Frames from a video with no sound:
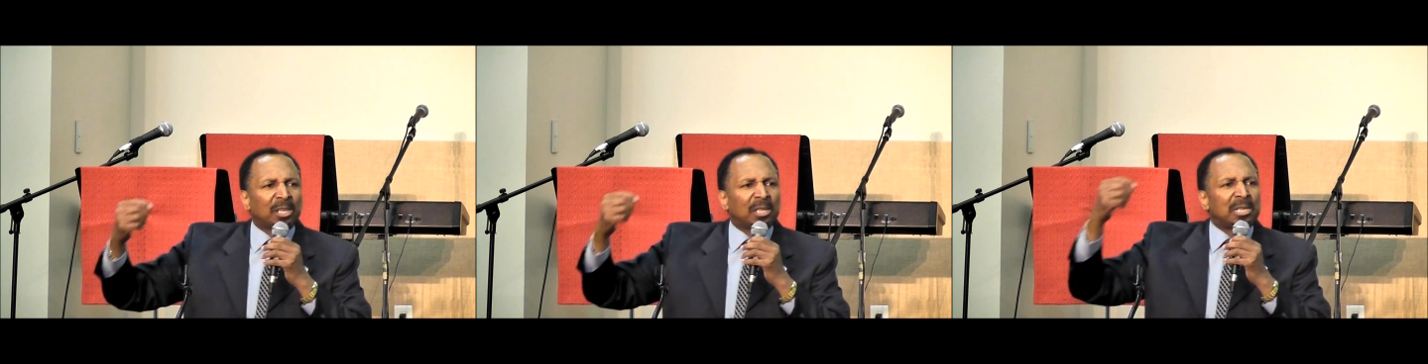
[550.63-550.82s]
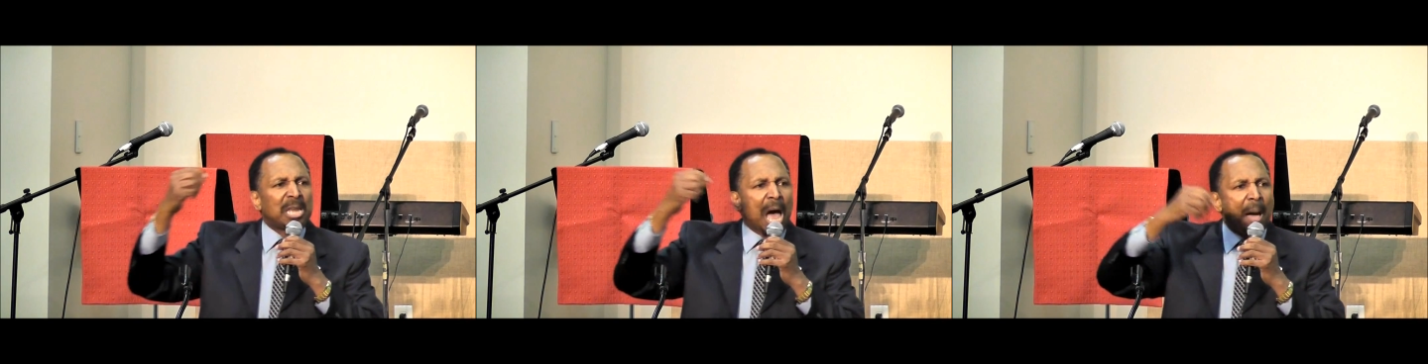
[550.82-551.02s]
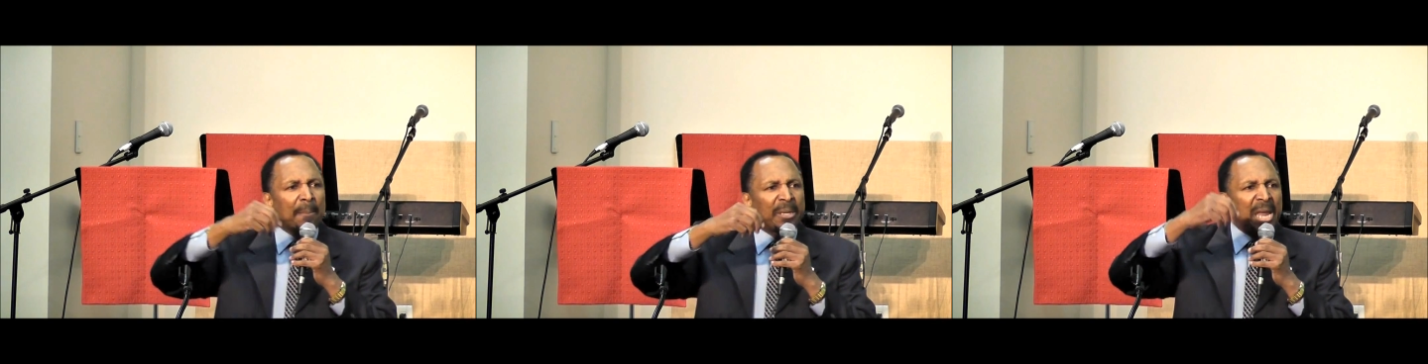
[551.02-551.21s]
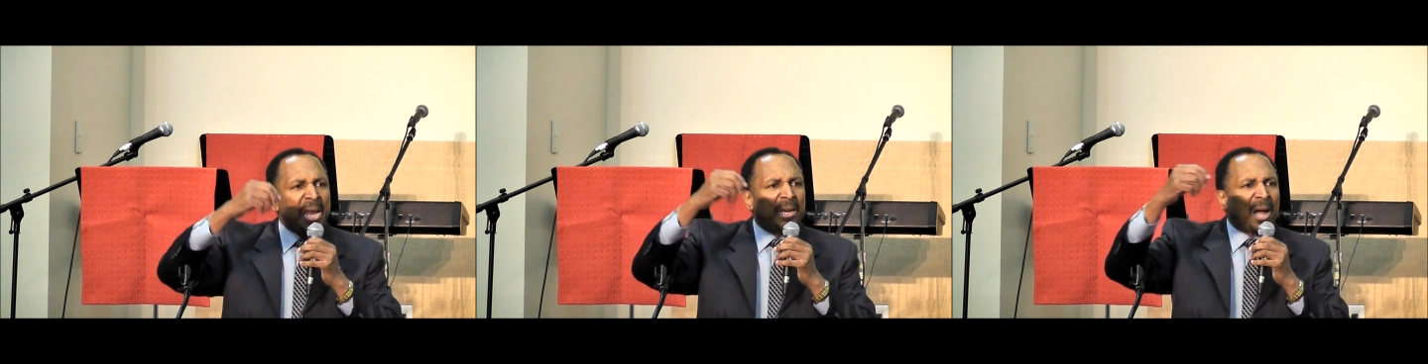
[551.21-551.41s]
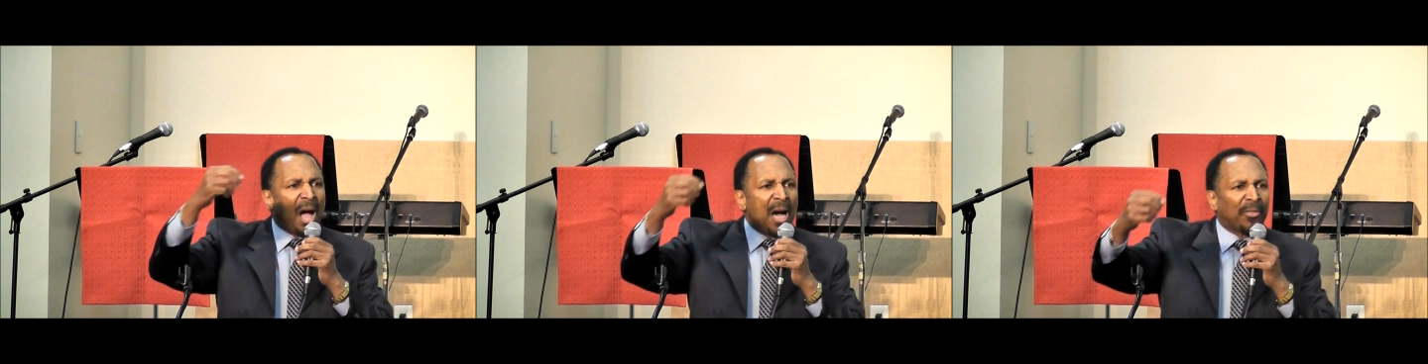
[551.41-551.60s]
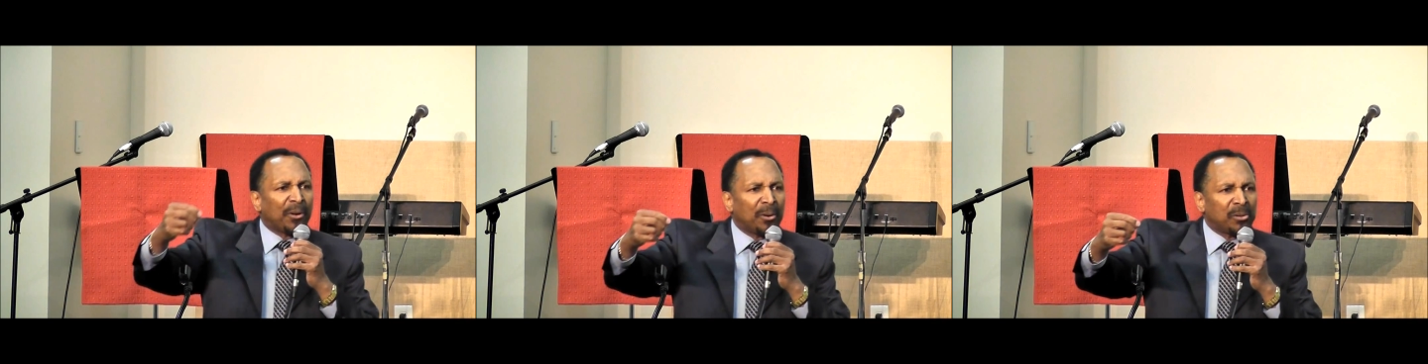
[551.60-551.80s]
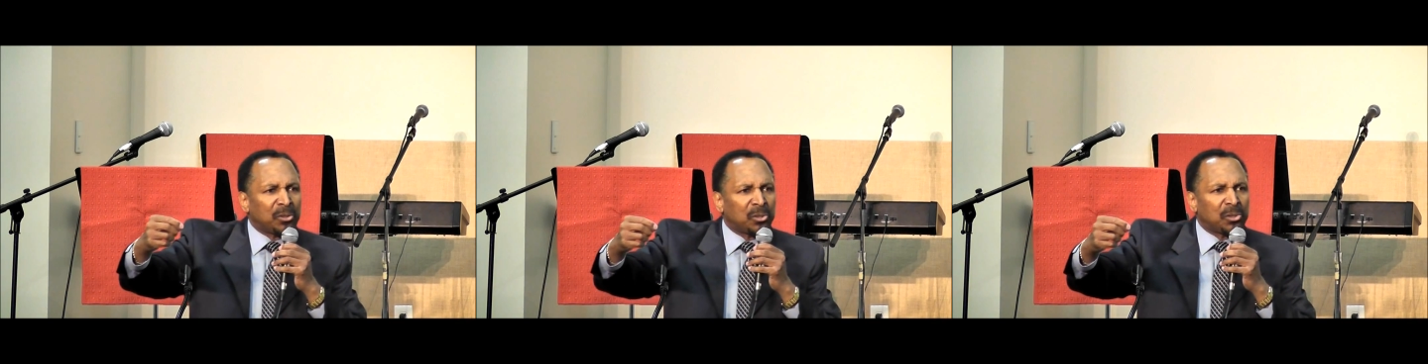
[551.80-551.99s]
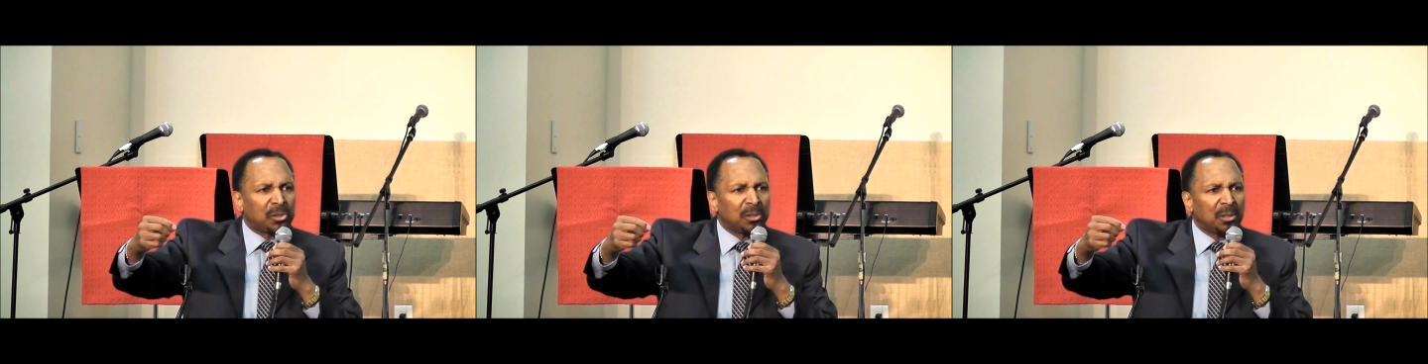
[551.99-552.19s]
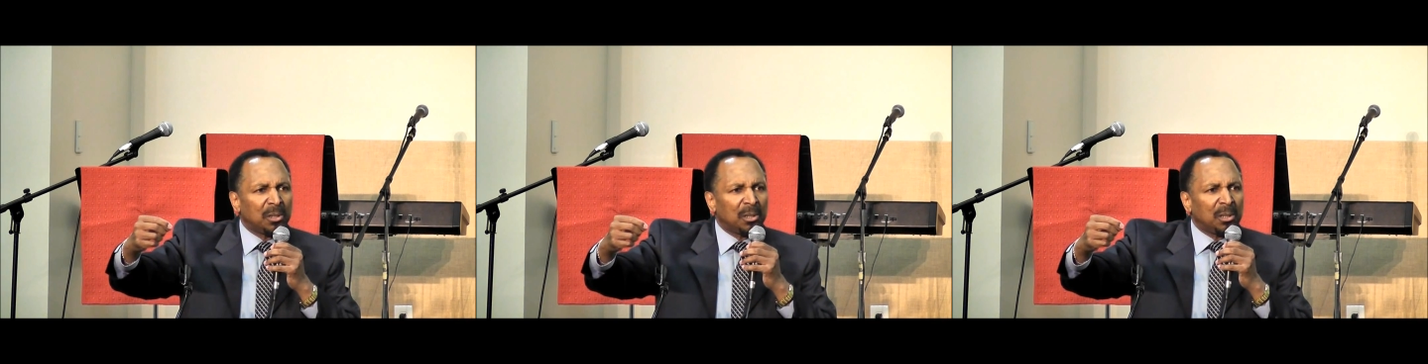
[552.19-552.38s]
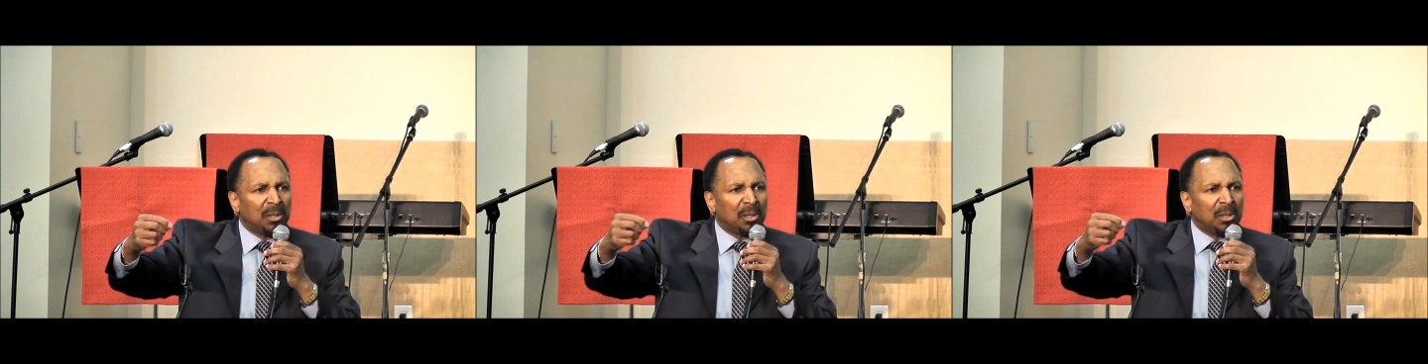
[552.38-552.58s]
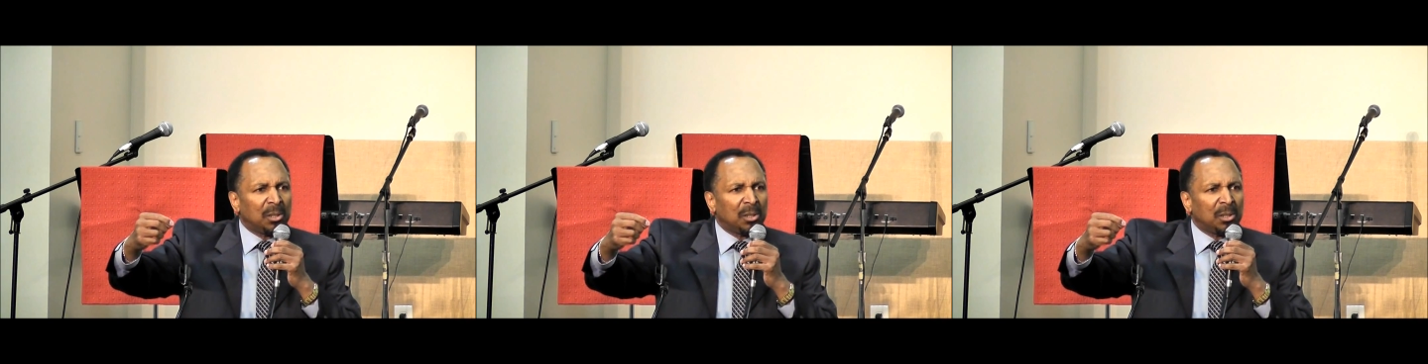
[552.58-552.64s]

to dominate others